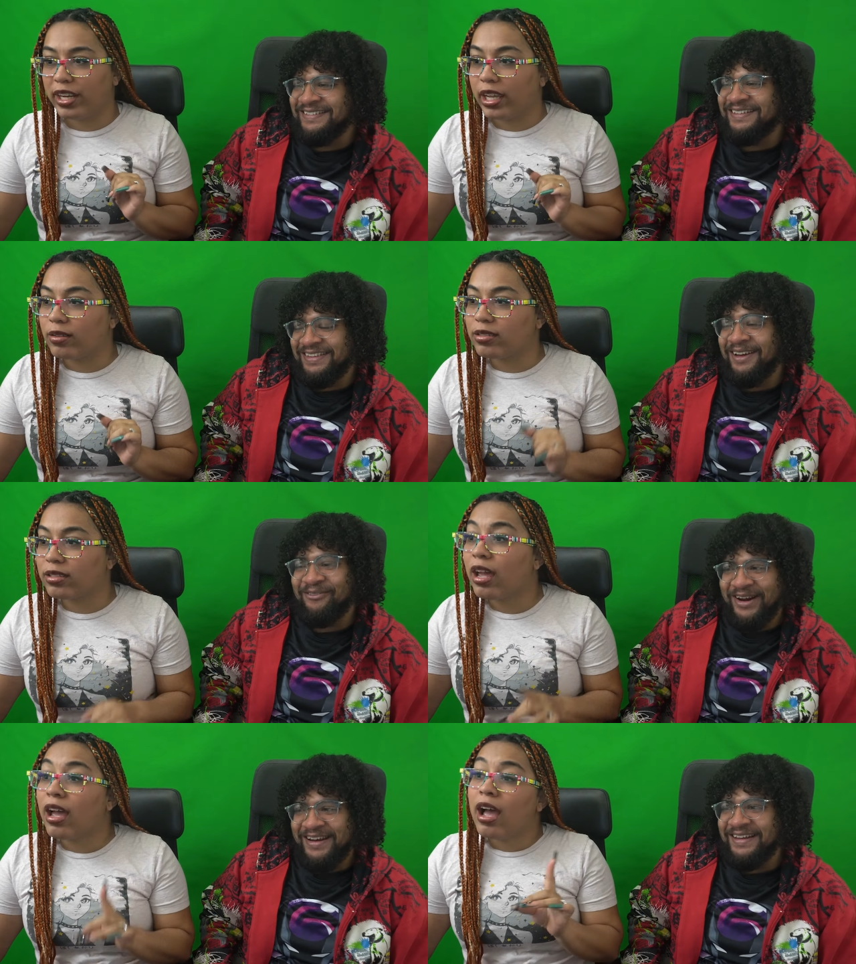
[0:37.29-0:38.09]
Speaker 1: videos.
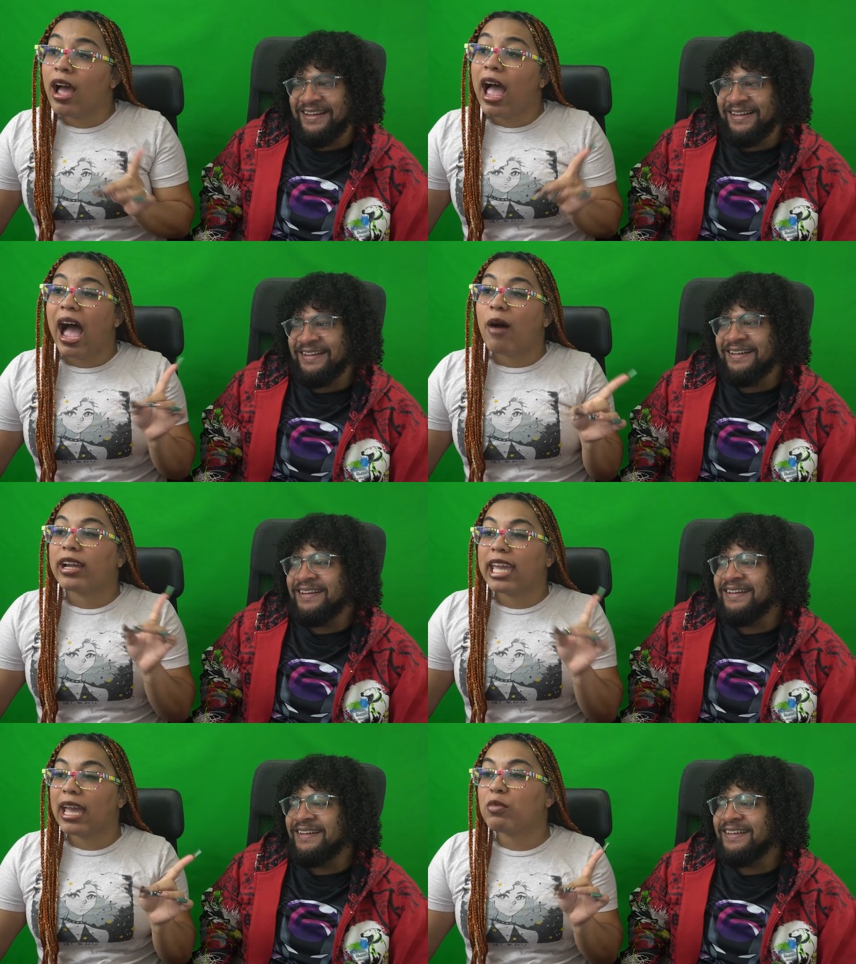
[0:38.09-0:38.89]
I'm ready.
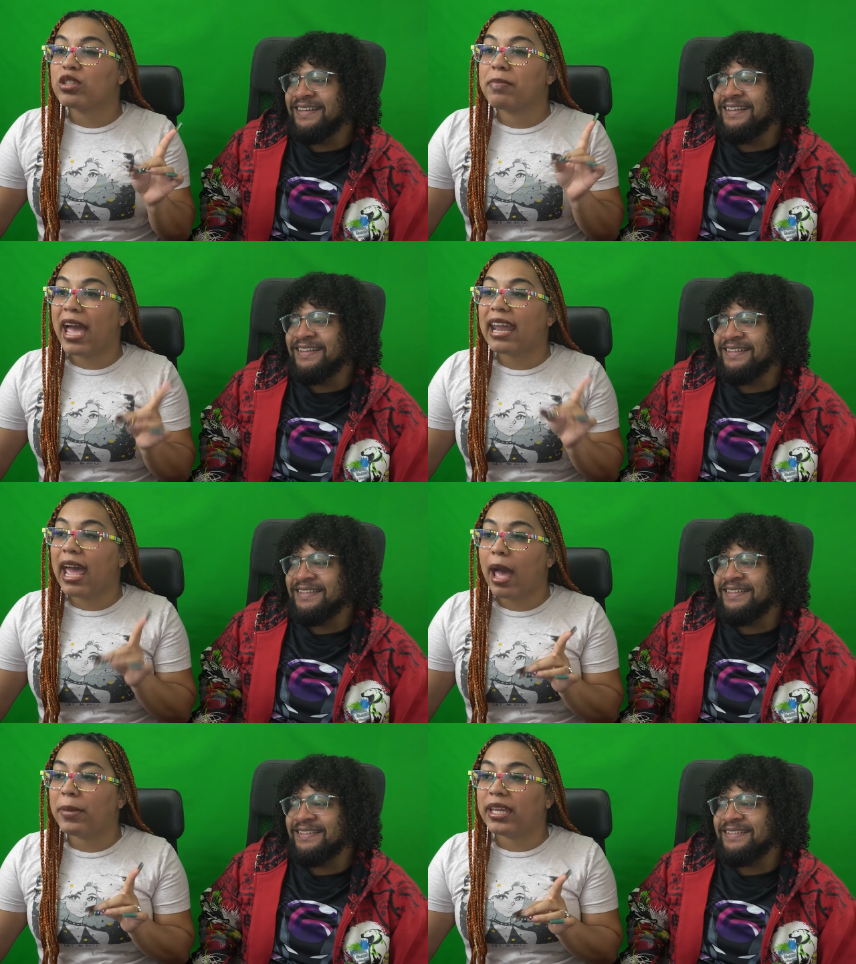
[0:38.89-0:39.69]
How a camel's bad
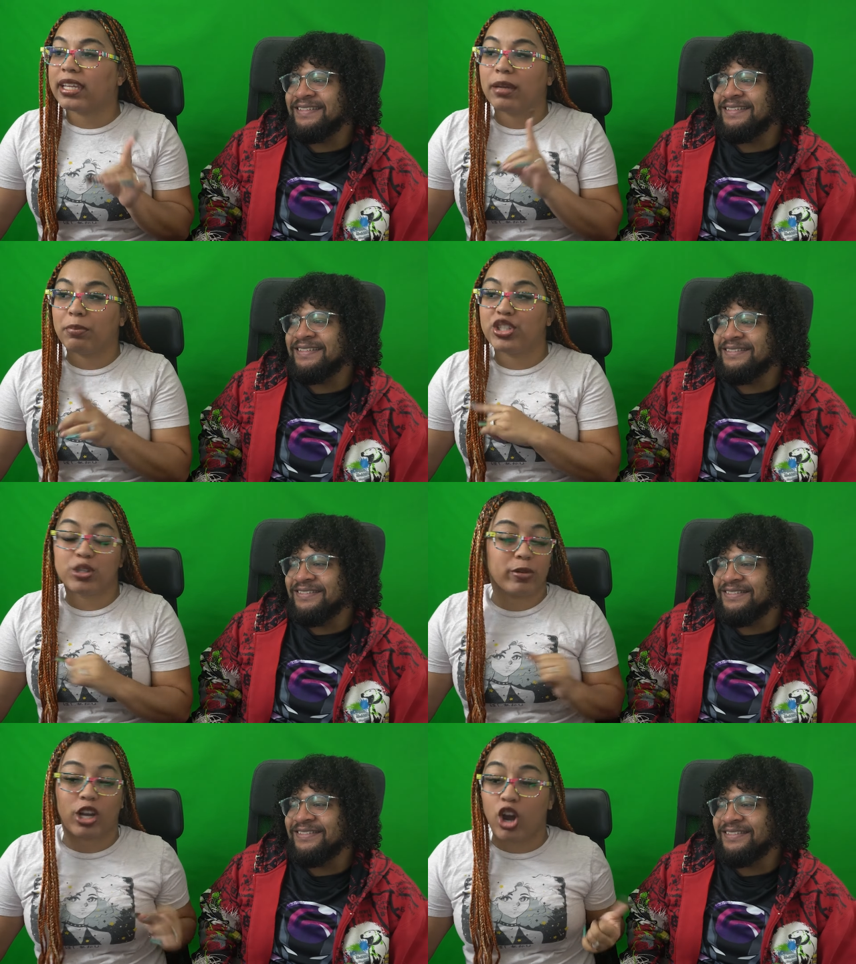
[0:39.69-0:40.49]
habit can
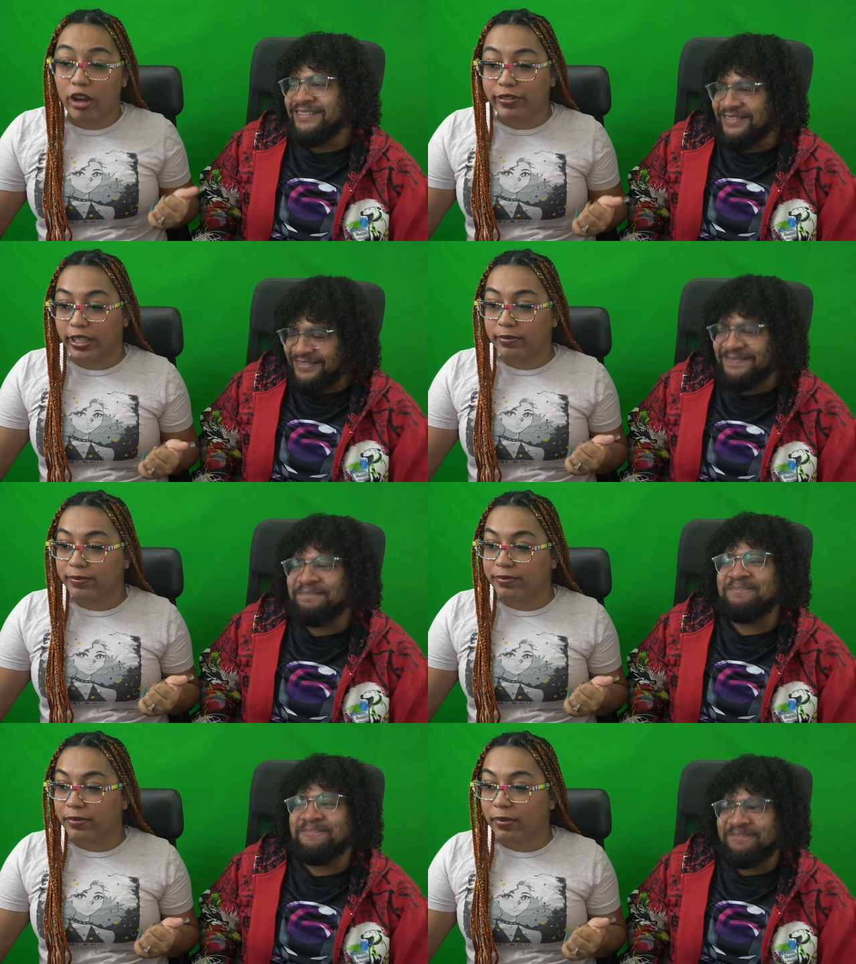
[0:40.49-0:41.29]
put you in a coffin.
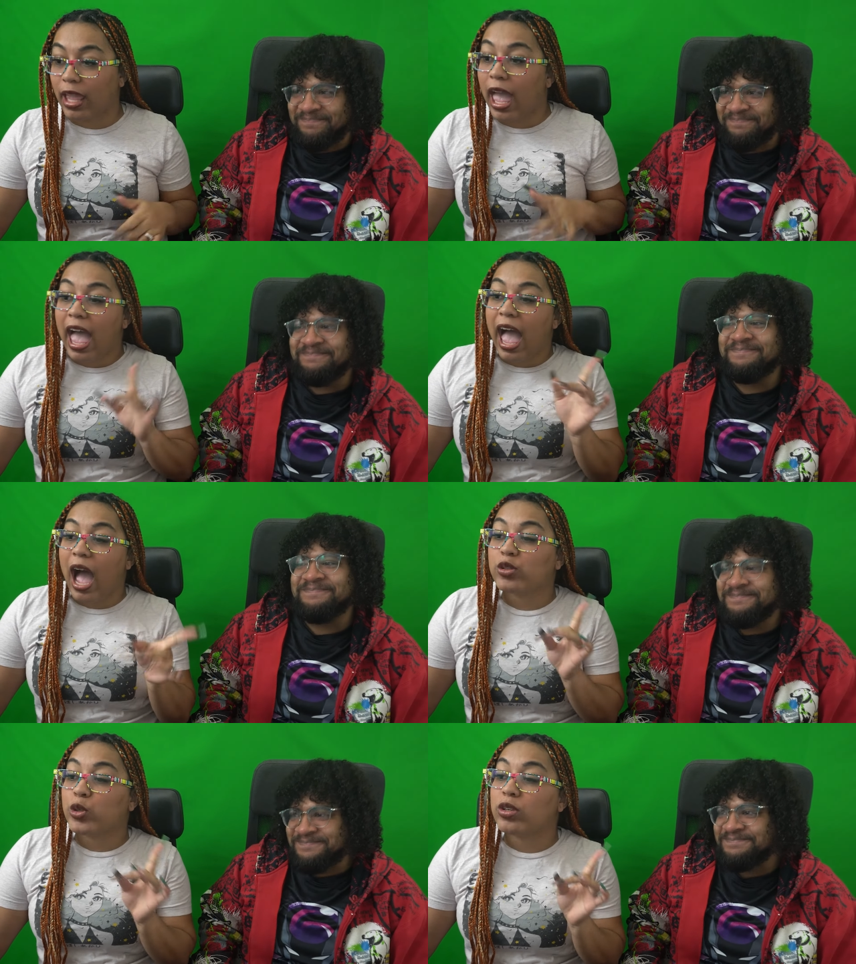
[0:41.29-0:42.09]

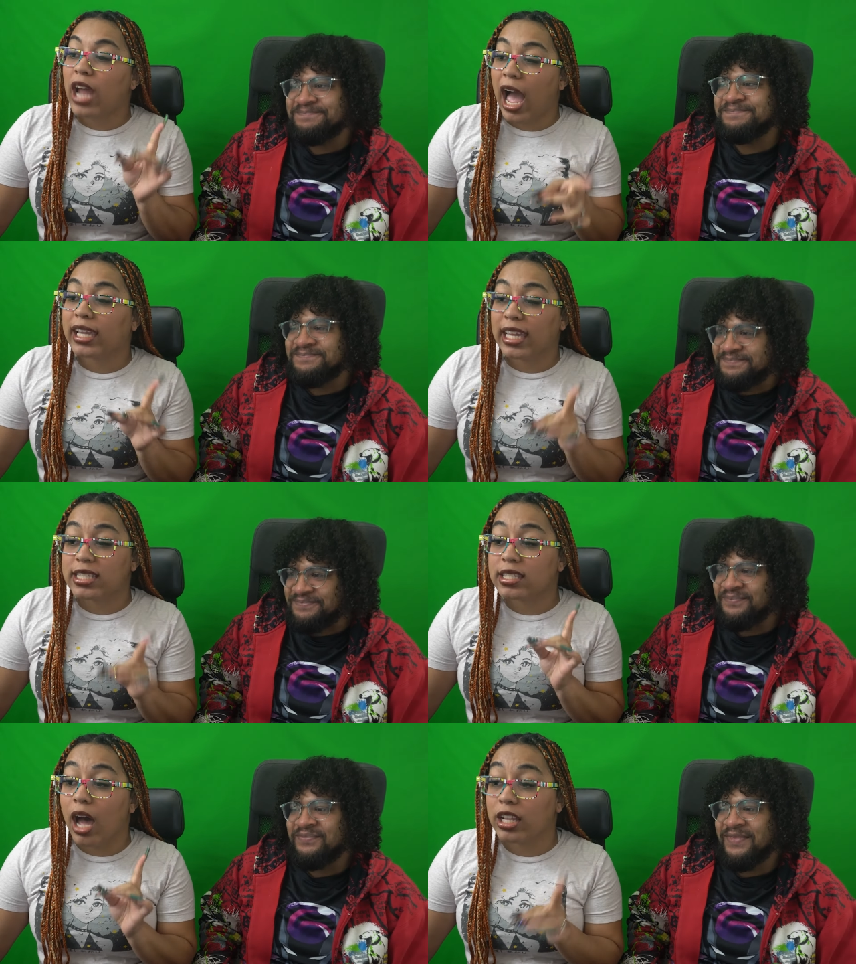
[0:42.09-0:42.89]
How to not
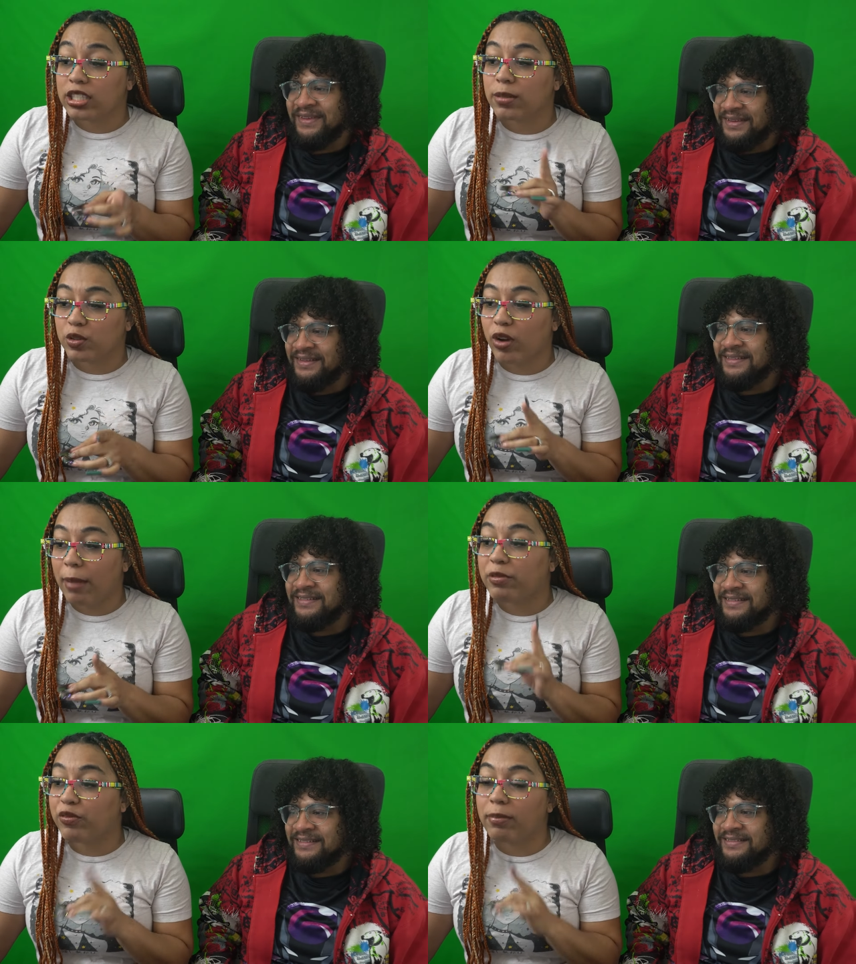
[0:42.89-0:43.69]
get
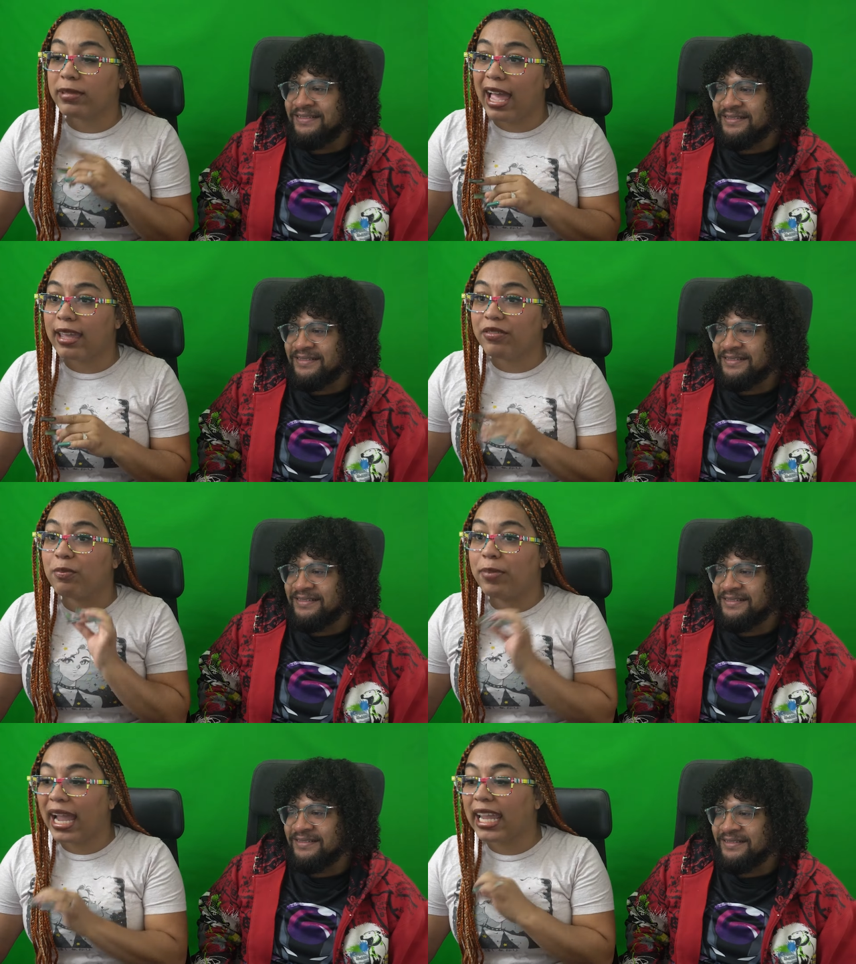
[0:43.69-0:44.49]
unsubscribed from life
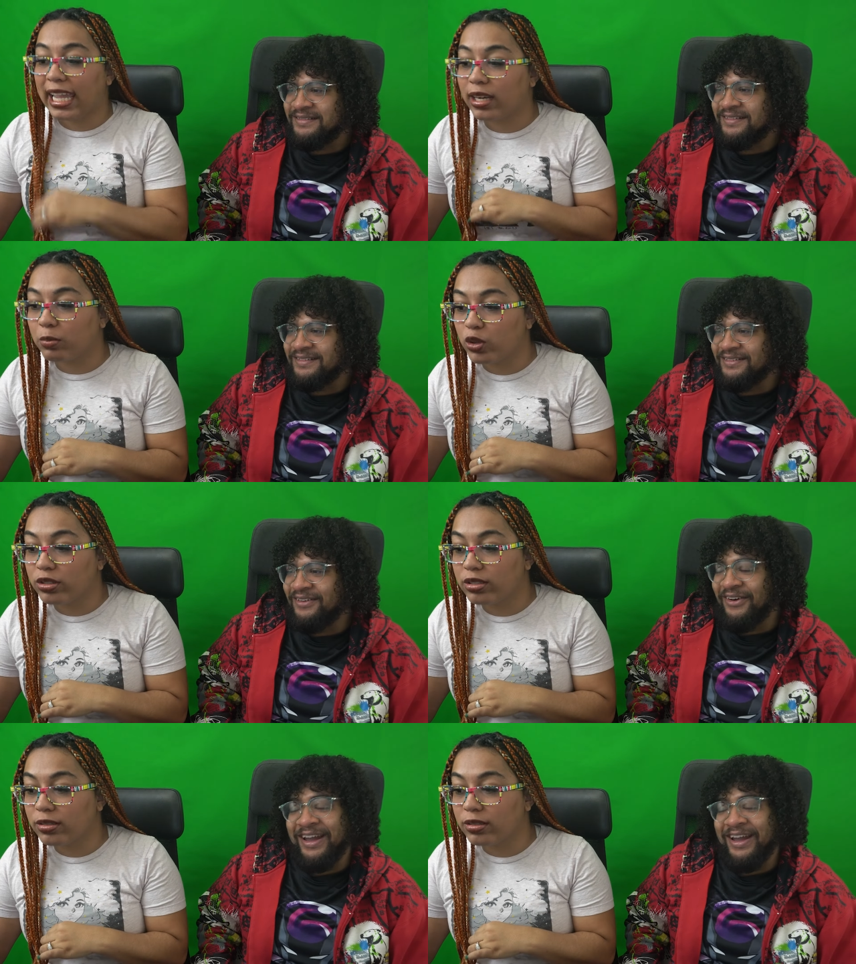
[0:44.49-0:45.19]
by animals.